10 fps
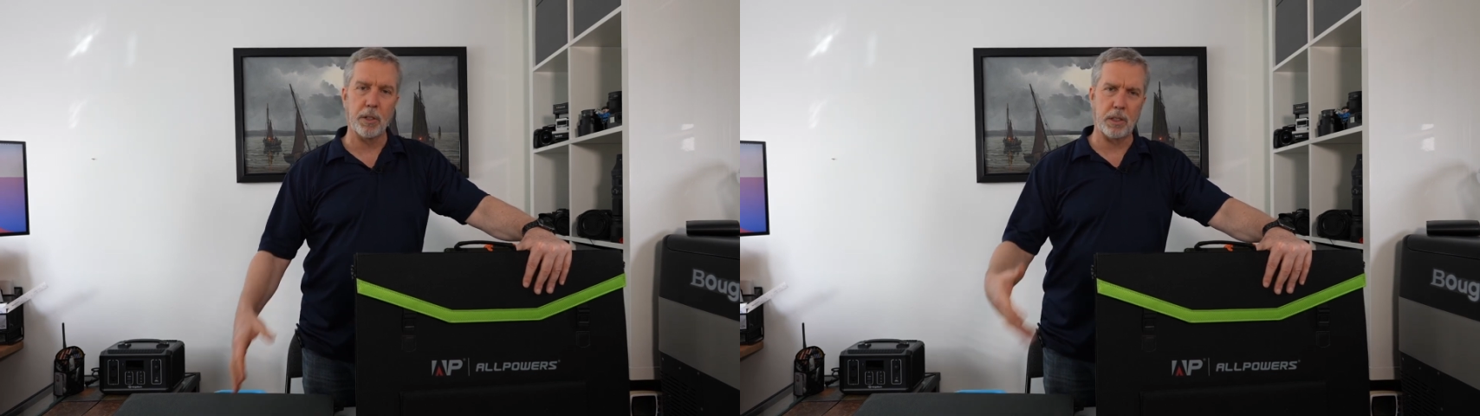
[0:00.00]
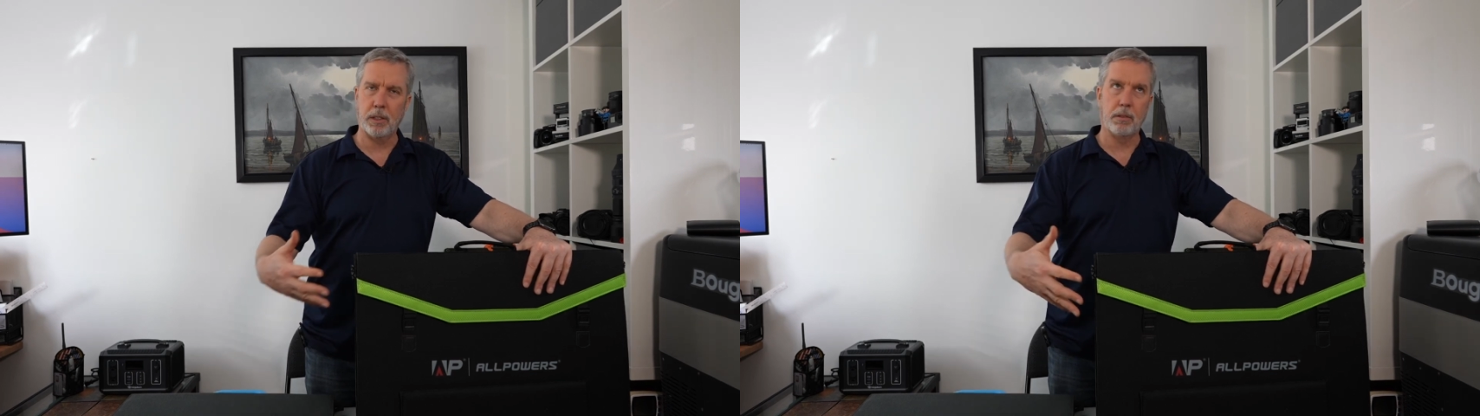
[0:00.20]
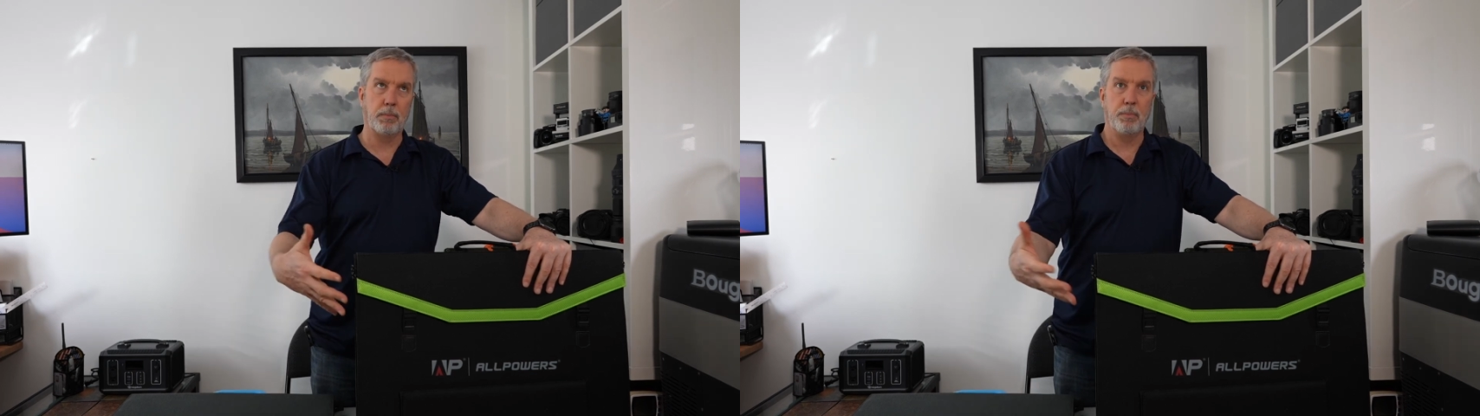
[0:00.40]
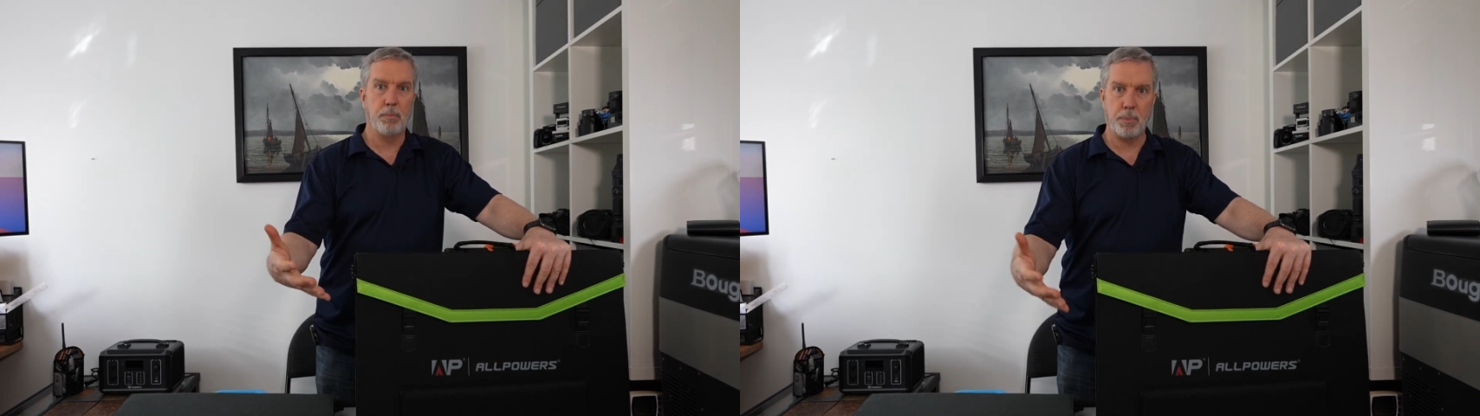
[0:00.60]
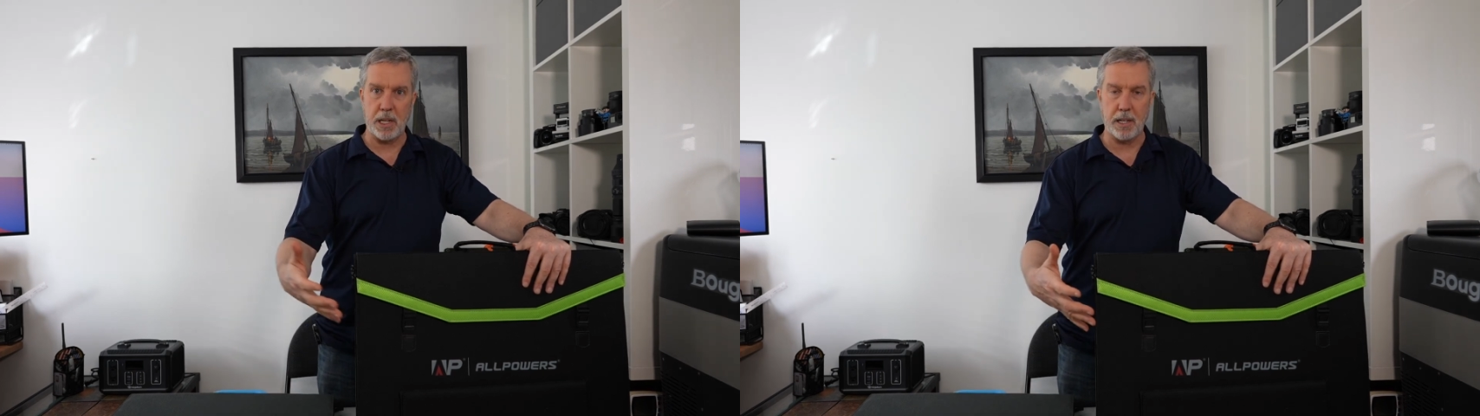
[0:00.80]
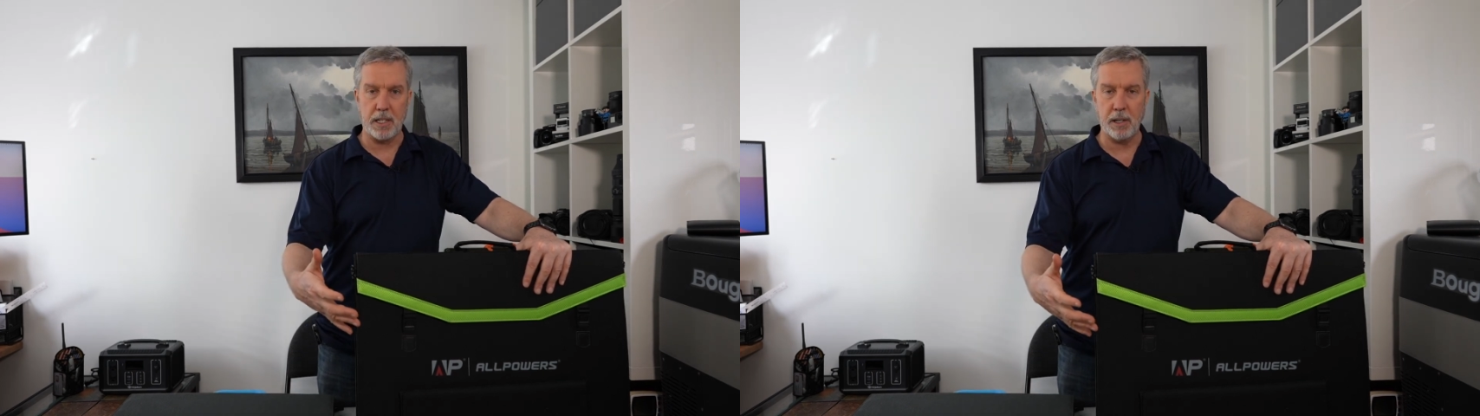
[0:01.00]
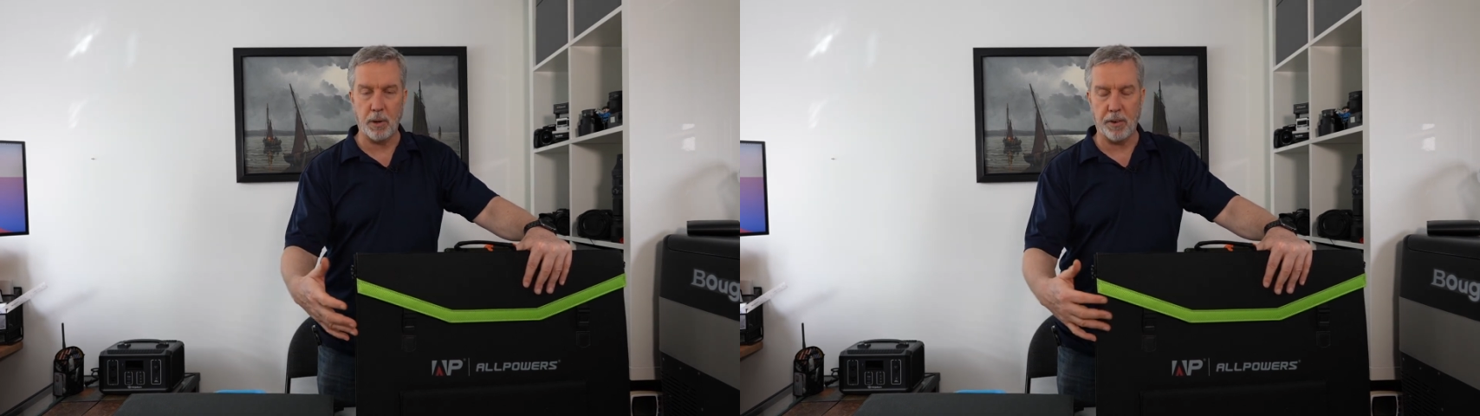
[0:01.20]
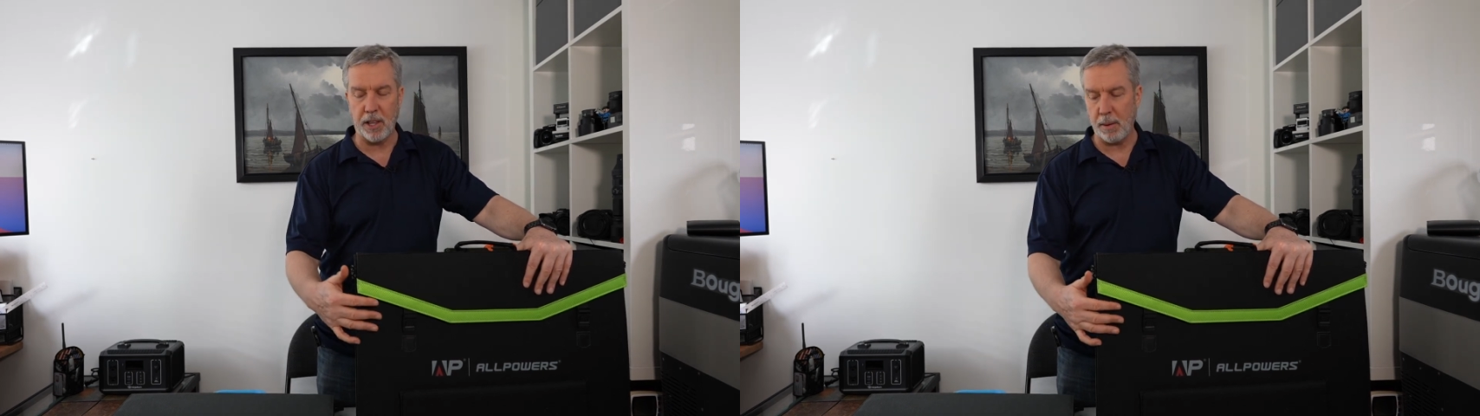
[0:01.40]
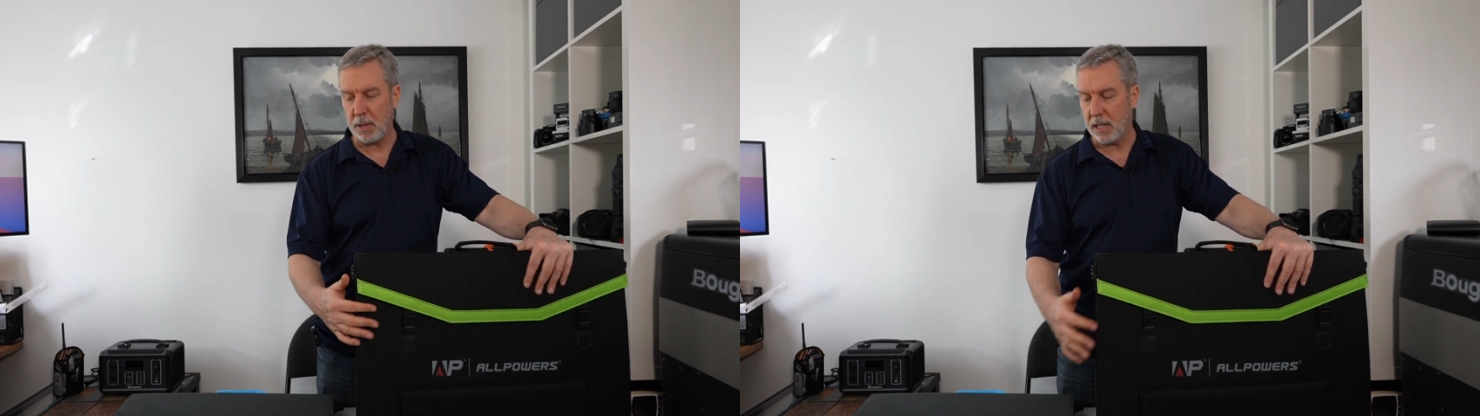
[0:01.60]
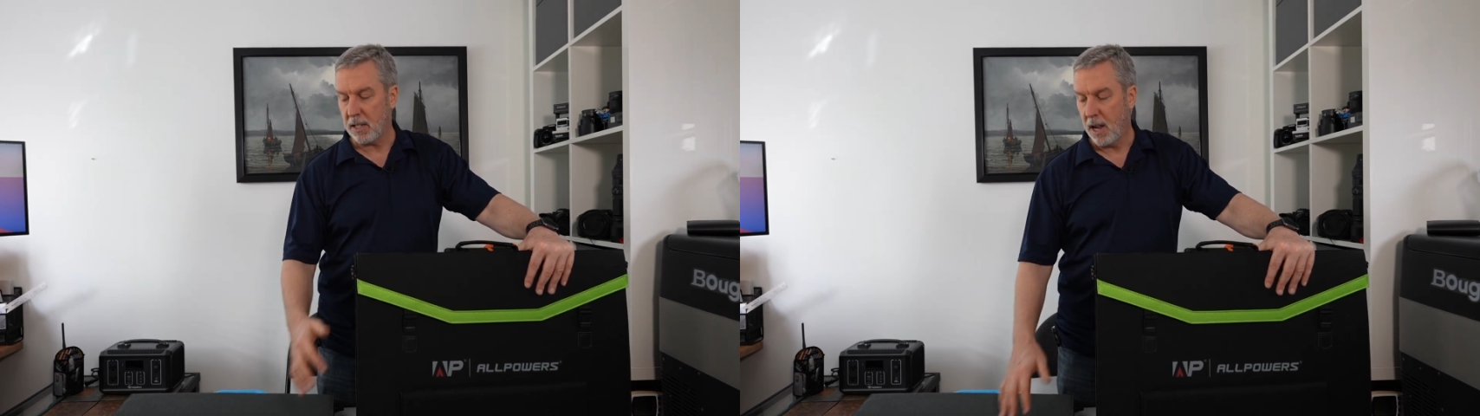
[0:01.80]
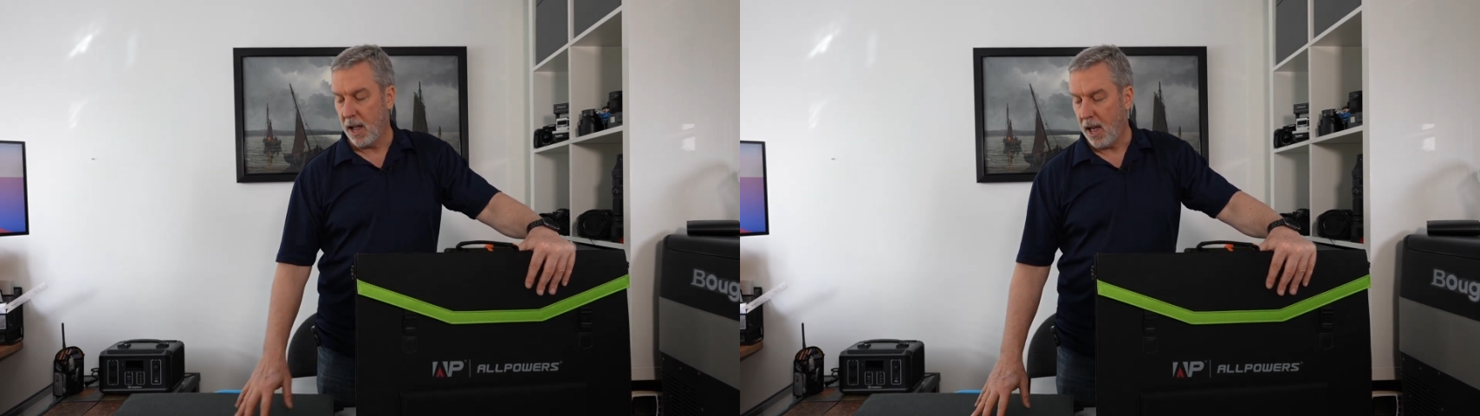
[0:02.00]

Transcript: versus PET, whatever that means.